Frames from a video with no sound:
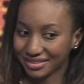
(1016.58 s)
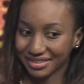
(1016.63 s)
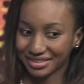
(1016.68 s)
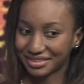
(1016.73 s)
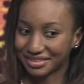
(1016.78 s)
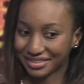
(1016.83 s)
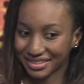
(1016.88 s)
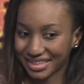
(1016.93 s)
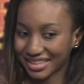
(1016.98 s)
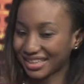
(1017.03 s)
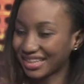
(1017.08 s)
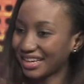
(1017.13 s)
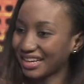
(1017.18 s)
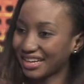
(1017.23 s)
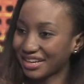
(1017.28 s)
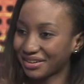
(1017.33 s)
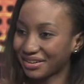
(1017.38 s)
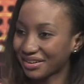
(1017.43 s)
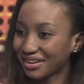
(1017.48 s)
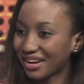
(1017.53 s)
literally like
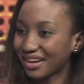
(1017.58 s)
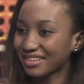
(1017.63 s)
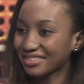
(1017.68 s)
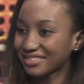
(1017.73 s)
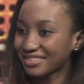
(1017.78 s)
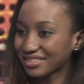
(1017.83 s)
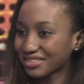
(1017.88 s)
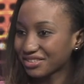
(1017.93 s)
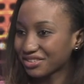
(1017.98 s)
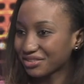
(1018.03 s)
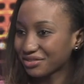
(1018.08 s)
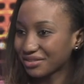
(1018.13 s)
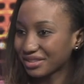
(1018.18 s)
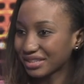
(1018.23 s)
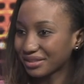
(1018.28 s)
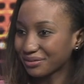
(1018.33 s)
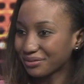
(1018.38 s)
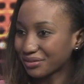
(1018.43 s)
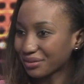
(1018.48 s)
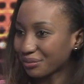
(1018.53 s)
across the
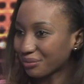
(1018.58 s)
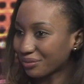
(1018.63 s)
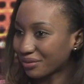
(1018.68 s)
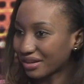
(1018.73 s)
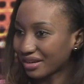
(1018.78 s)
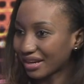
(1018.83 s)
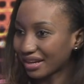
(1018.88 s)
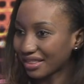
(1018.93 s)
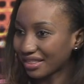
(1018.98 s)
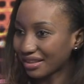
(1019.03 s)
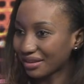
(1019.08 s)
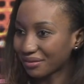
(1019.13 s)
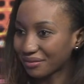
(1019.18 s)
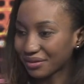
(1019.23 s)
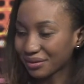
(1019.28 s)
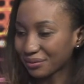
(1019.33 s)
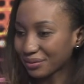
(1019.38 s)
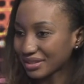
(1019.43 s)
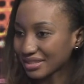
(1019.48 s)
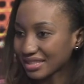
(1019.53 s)
street from where I lived.
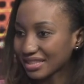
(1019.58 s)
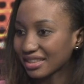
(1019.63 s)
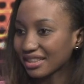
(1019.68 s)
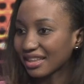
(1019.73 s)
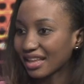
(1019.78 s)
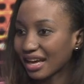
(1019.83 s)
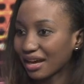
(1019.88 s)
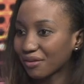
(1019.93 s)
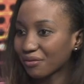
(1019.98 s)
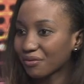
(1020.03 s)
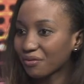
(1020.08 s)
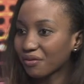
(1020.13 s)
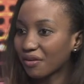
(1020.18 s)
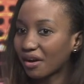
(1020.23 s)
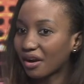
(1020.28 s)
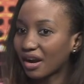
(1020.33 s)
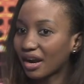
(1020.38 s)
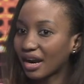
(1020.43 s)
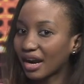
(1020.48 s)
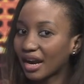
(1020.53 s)
It wasn't that
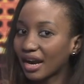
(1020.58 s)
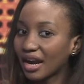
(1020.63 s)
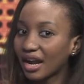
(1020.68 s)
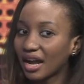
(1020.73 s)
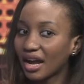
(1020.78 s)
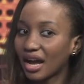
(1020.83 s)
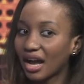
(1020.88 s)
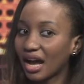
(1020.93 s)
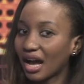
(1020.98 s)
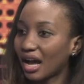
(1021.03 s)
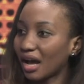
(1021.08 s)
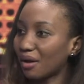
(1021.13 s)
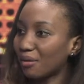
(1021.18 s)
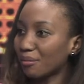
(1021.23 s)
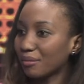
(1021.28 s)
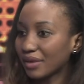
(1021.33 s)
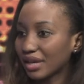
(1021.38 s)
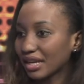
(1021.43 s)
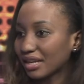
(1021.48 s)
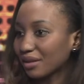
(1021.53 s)
far.
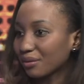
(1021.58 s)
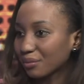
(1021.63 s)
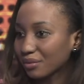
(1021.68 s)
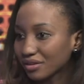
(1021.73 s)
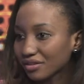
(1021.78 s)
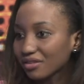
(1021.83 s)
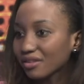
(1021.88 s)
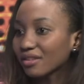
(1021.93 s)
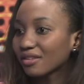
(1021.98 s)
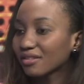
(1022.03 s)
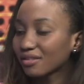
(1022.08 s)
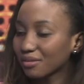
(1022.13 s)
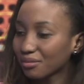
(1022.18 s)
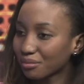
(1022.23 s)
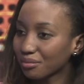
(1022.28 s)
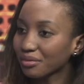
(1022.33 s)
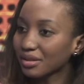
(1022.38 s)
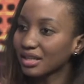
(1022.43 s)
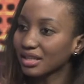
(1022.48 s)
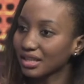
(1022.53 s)
And it was just
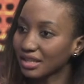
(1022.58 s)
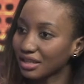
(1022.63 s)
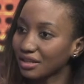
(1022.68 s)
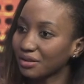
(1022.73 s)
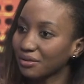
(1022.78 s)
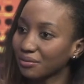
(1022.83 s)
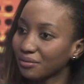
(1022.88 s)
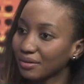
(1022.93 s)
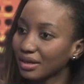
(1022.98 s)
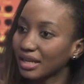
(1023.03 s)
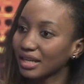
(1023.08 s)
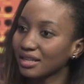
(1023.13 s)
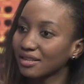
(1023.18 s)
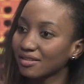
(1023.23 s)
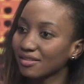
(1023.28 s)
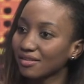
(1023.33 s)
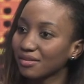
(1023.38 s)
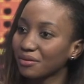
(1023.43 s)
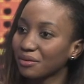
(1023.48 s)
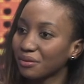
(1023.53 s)
really great
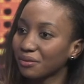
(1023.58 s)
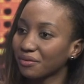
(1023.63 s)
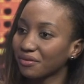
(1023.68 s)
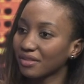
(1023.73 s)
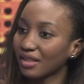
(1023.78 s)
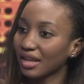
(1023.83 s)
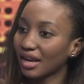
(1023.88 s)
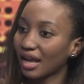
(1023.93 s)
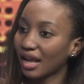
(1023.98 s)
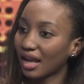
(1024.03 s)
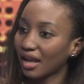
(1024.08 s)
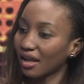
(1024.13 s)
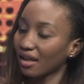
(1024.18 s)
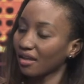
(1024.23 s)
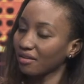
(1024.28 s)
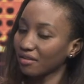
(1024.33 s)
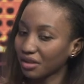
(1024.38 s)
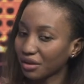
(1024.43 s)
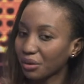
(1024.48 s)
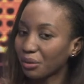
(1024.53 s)
to know that
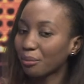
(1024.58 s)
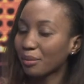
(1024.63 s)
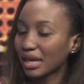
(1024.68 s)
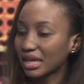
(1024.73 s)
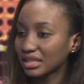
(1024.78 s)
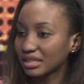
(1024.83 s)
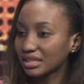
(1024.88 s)
my